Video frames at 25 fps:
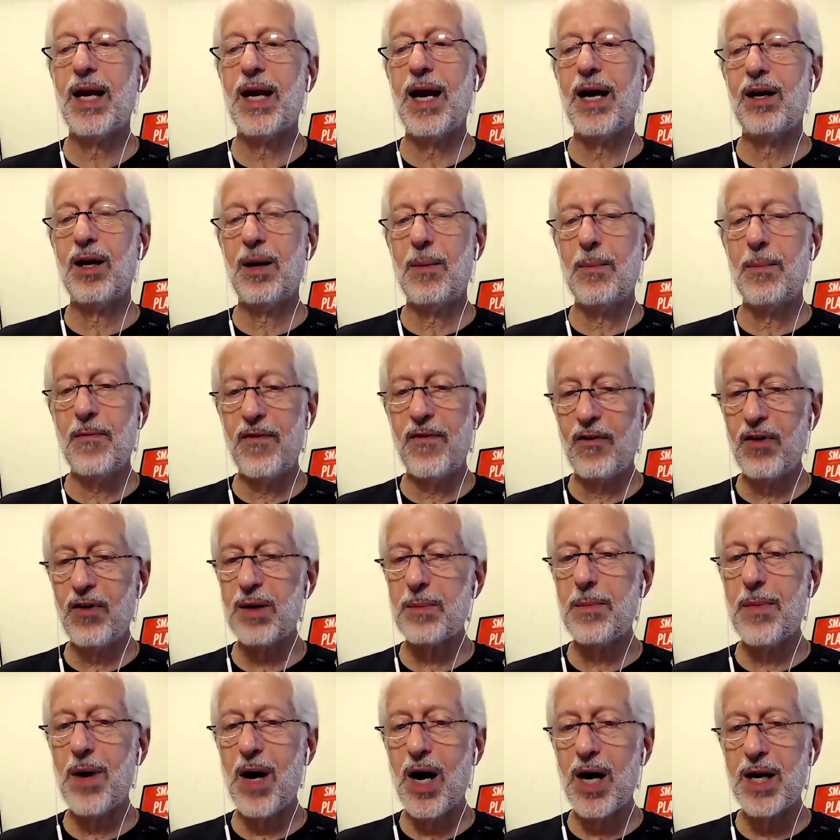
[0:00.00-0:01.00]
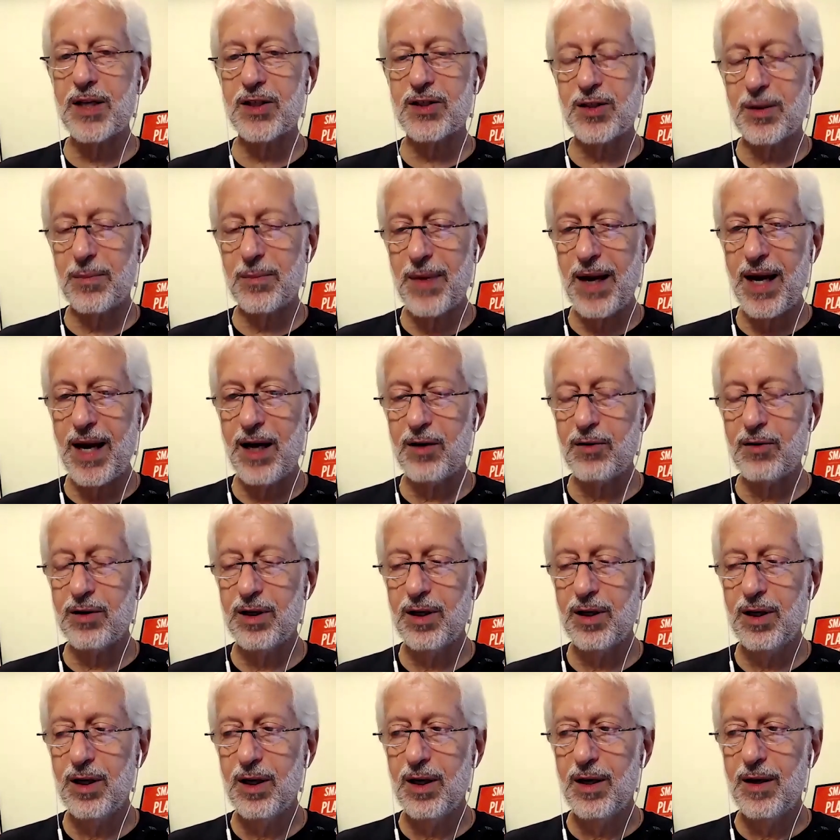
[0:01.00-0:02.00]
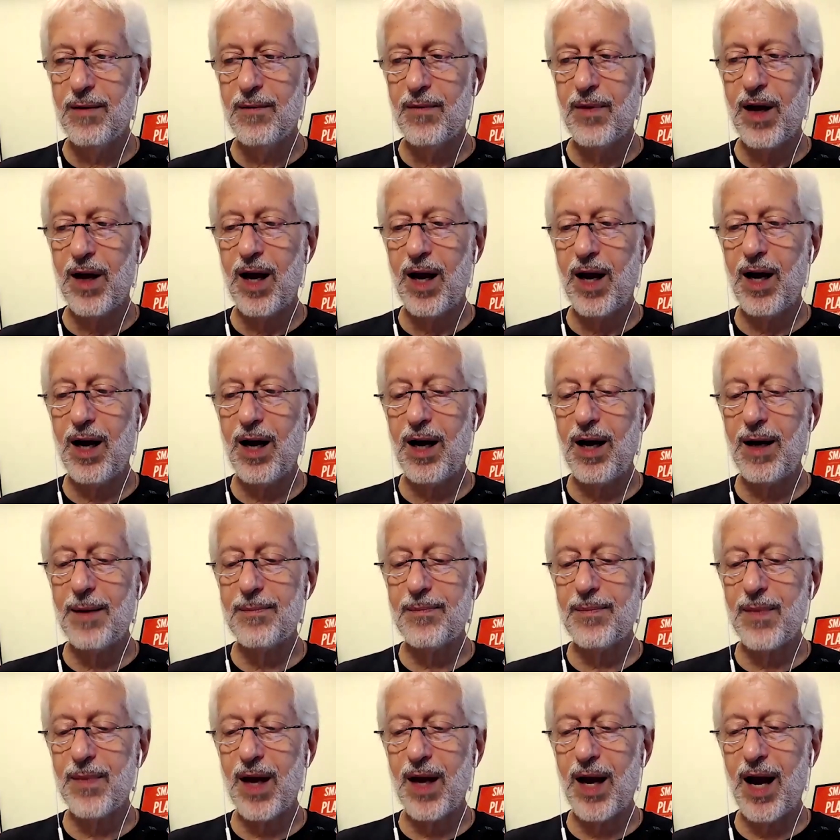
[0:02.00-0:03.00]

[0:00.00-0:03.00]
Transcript: out a very modest amount, um,